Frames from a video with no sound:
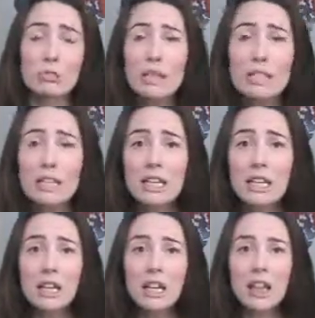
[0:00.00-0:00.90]
amazing.
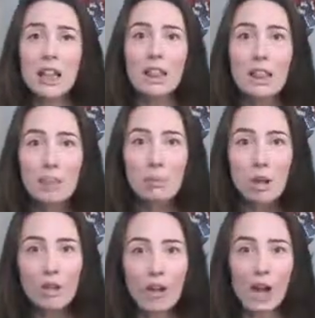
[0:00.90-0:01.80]
Let them
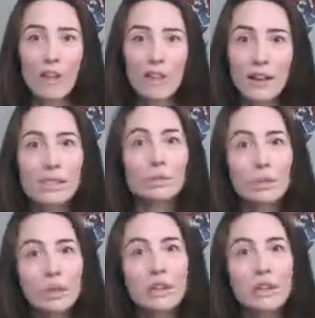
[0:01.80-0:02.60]
know that. That's really